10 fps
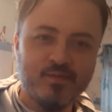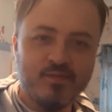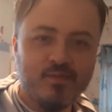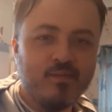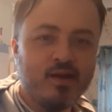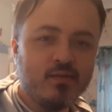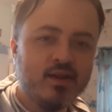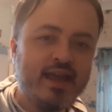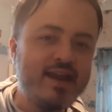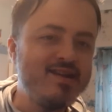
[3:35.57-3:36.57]
maybe to
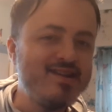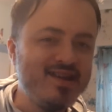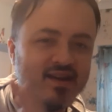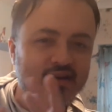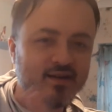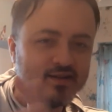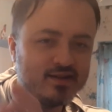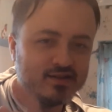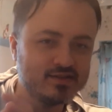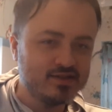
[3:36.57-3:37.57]
get near
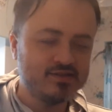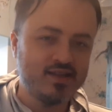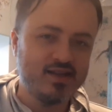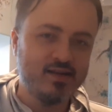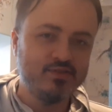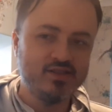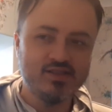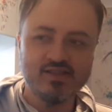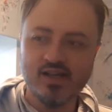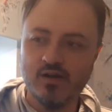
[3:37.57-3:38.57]
to Southampton
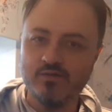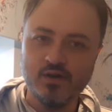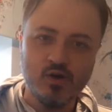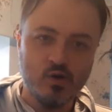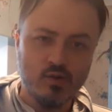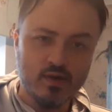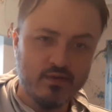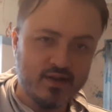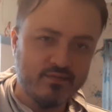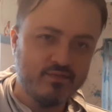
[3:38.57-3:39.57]
itself, or whatever.
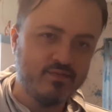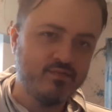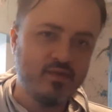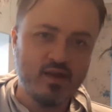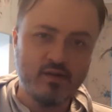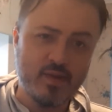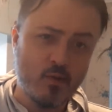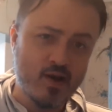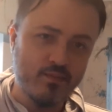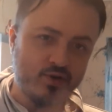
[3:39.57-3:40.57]
They're on their
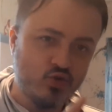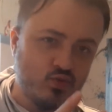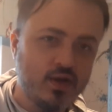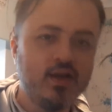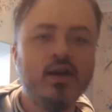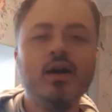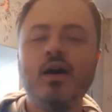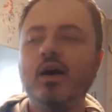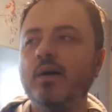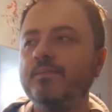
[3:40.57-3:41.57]
way.
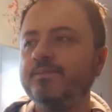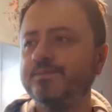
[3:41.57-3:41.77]
The